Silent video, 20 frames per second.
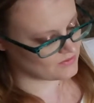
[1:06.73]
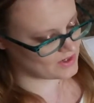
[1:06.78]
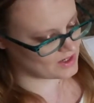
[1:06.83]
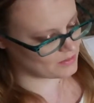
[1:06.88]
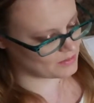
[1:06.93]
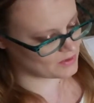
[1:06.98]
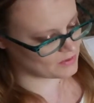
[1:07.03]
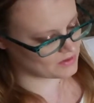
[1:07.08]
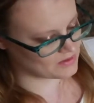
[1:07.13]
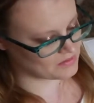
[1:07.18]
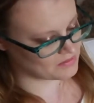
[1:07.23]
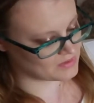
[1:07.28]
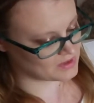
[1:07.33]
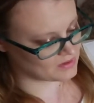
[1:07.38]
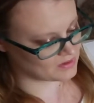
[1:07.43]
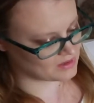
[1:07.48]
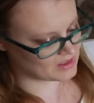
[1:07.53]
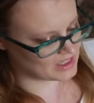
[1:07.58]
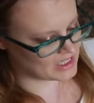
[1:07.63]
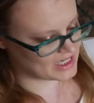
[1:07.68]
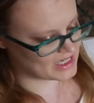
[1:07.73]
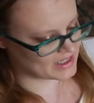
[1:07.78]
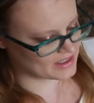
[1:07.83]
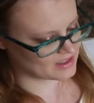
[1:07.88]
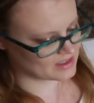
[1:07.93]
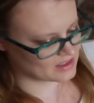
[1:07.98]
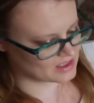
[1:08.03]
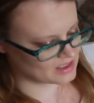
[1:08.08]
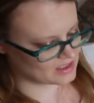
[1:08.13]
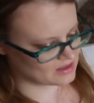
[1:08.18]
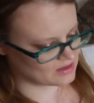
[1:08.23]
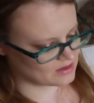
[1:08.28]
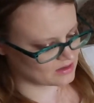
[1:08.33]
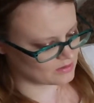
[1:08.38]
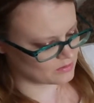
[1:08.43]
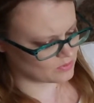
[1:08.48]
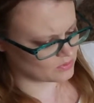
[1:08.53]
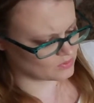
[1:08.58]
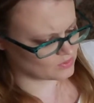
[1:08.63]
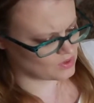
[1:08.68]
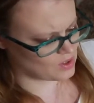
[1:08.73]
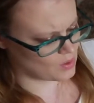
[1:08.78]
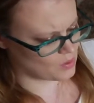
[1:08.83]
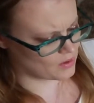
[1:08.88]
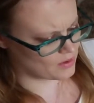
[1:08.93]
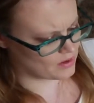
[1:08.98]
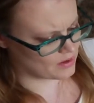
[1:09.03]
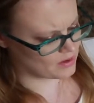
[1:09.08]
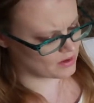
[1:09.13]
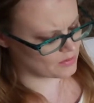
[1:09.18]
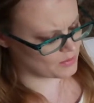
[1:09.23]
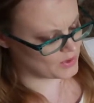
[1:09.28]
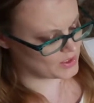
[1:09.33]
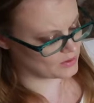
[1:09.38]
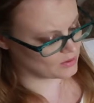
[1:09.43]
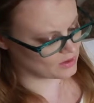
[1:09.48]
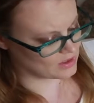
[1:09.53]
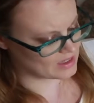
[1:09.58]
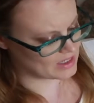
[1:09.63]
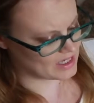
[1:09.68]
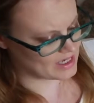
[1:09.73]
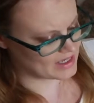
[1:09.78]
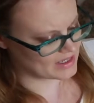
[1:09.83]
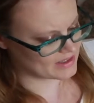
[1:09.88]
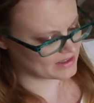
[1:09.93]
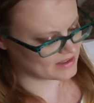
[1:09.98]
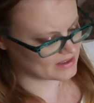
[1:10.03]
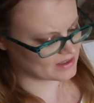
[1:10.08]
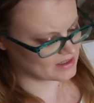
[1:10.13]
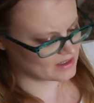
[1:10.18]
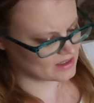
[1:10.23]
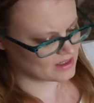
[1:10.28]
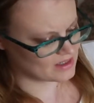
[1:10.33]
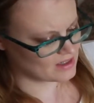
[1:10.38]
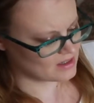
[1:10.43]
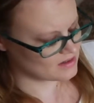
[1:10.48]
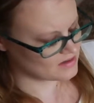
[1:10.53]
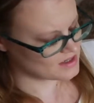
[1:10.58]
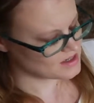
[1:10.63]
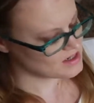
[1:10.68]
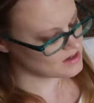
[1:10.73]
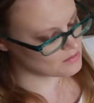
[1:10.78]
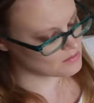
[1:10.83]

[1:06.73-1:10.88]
family was middle class, but lower middle class. That